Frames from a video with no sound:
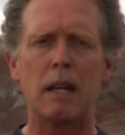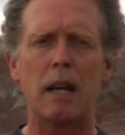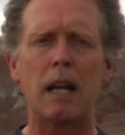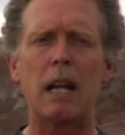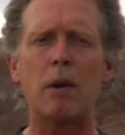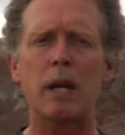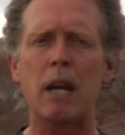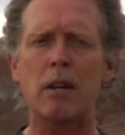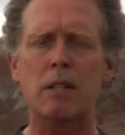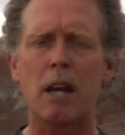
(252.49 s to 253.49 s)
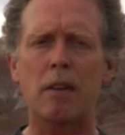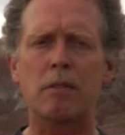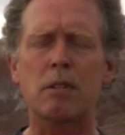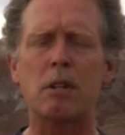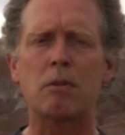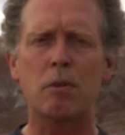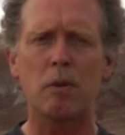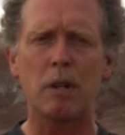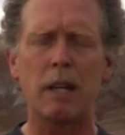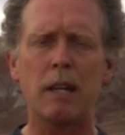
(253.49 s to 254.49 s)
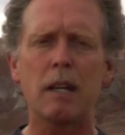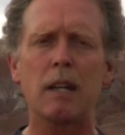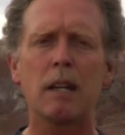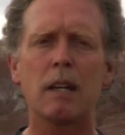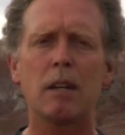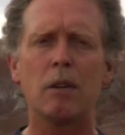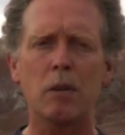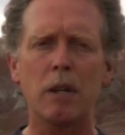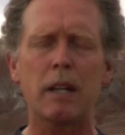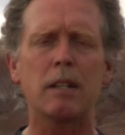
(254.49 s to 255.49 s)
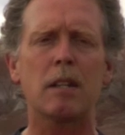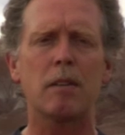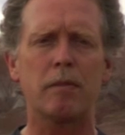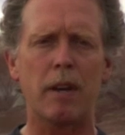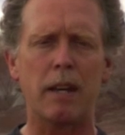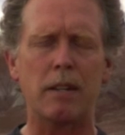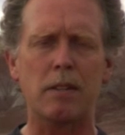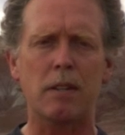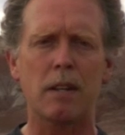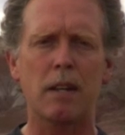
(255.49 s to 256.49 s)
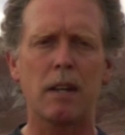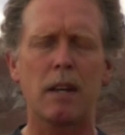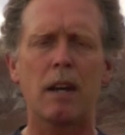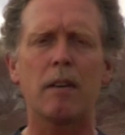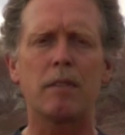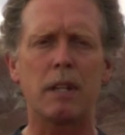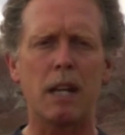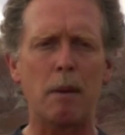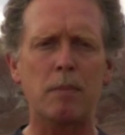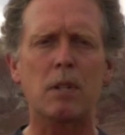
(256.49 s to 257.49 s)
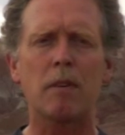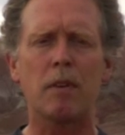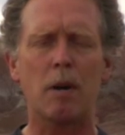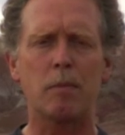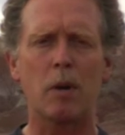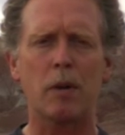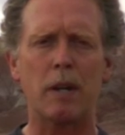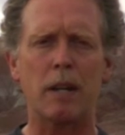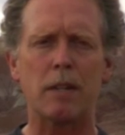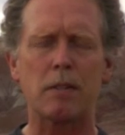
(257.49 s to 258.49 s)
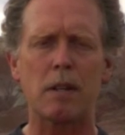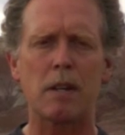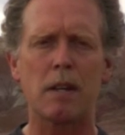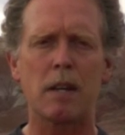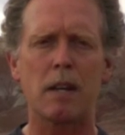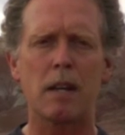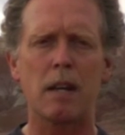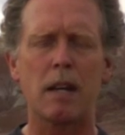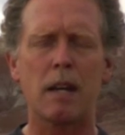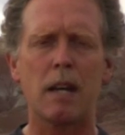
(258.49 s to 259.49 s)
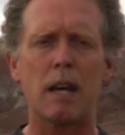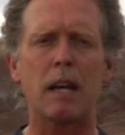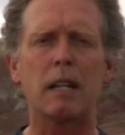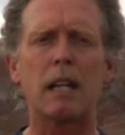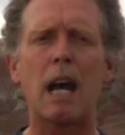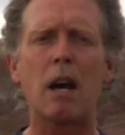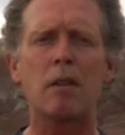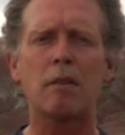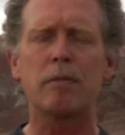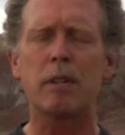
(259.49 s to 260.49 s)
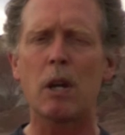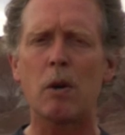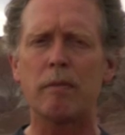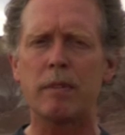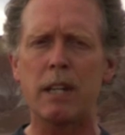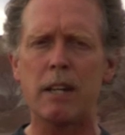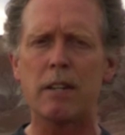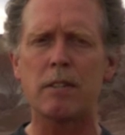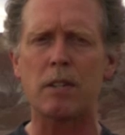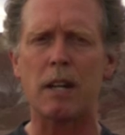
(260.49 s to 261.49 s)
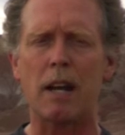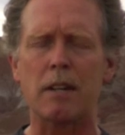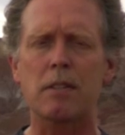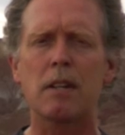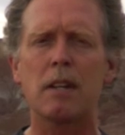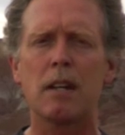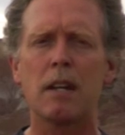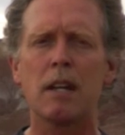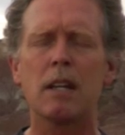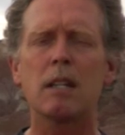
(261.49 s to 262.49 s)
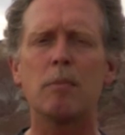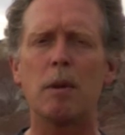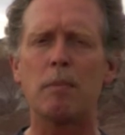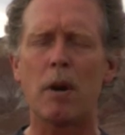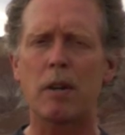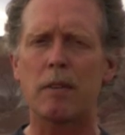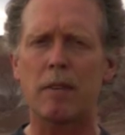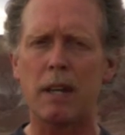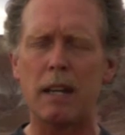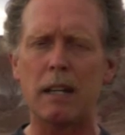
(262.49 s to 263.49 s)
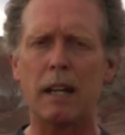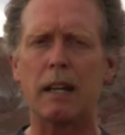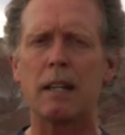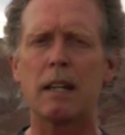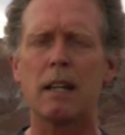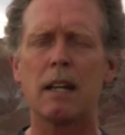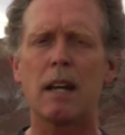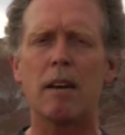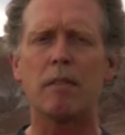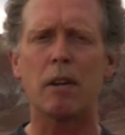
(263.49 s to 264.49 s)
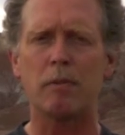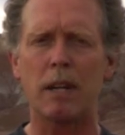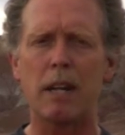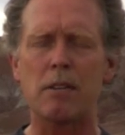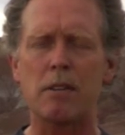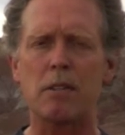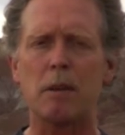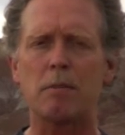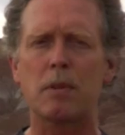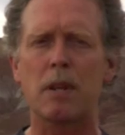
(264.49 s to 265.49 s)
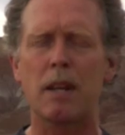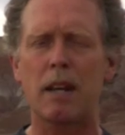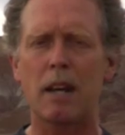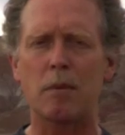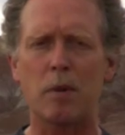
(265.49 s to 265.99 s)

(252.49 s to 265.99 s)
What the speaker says: allowing ourselves to truly look into the face of the depths of our brokenness, and allow the flow of tears in us to be part of the healing of our relationships and